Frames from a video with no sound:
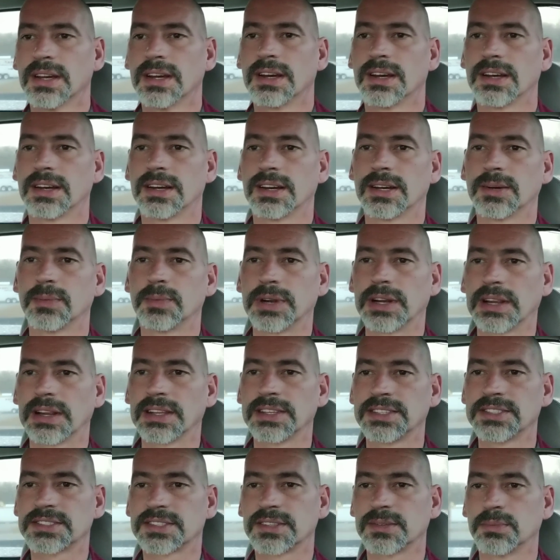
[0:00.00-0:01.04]
uh, but at
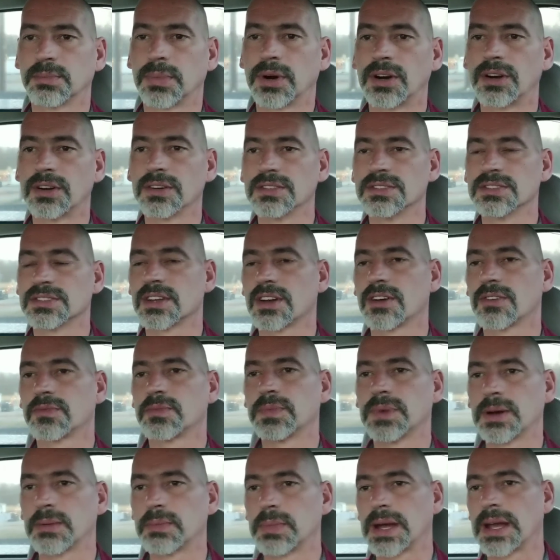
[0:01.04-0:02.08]
least the burden's off
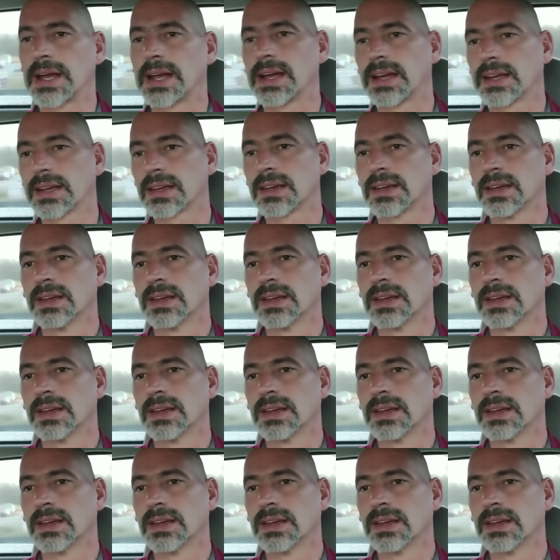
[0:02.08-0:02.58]
my back,